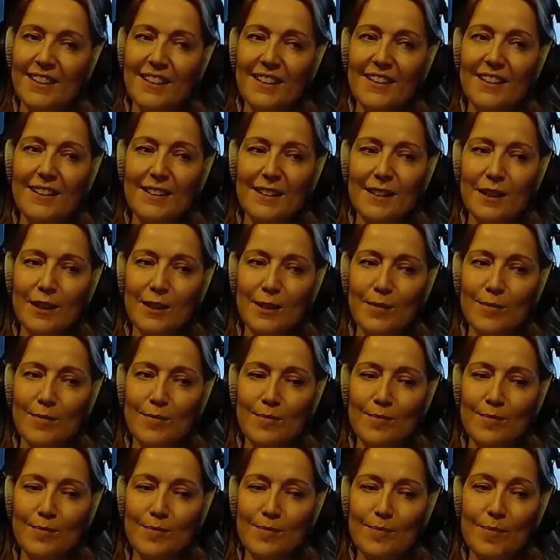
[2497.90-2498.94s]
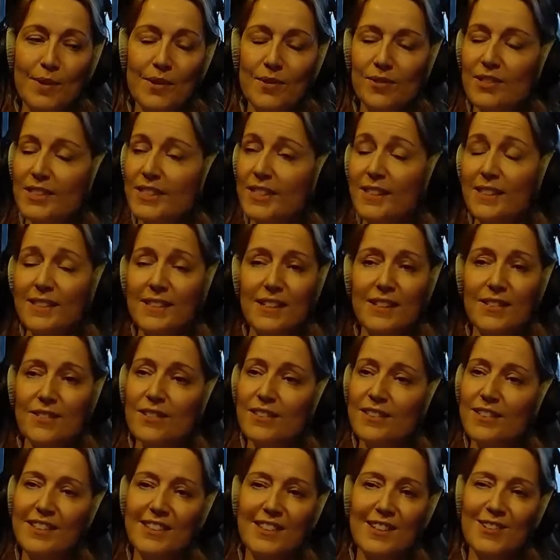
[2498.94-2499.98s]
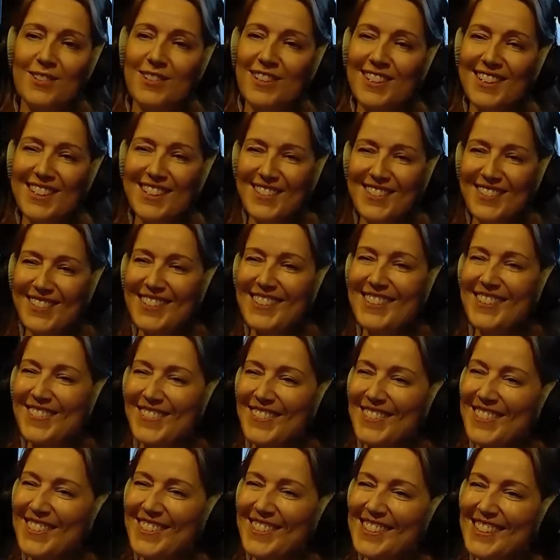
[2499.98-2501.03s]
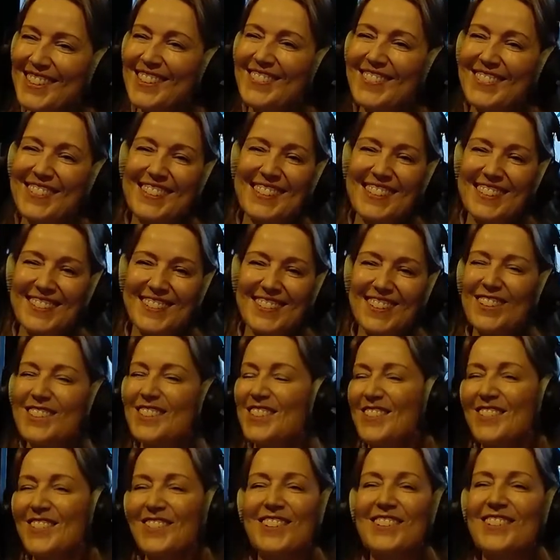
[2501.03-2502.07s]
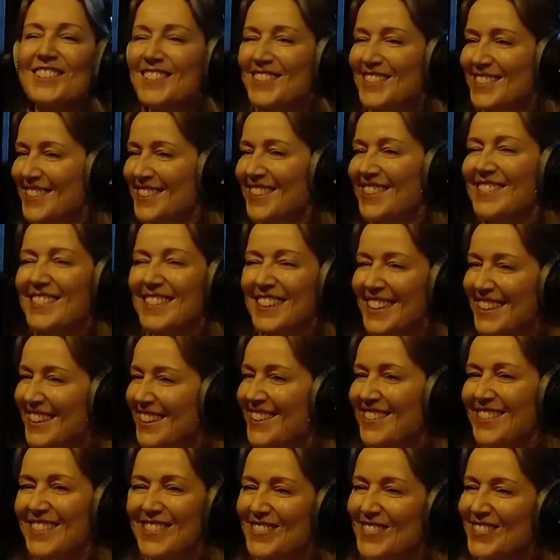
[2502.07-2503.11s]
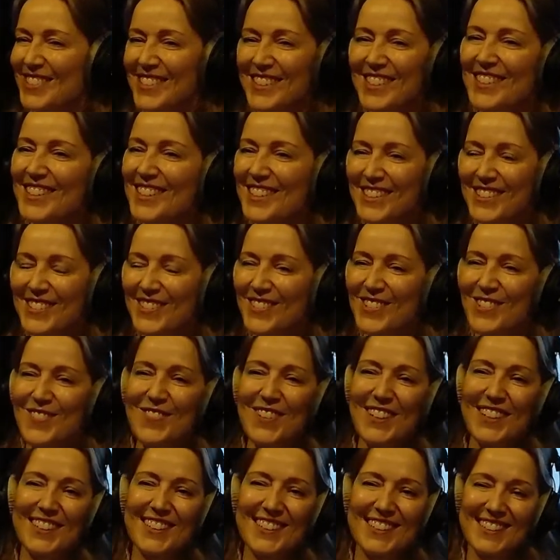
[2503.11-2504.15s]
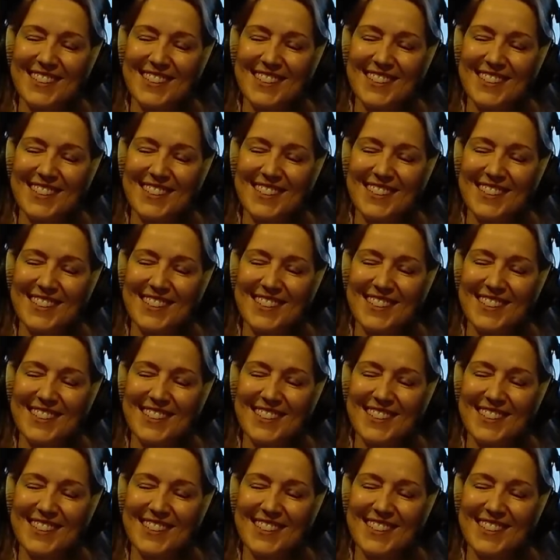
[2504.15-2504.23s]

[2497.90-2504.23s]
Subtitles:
But honestly, it's so nice when someone in your team just kind of like, don't worry, I'll take care of that for you. You don't need to worry about it.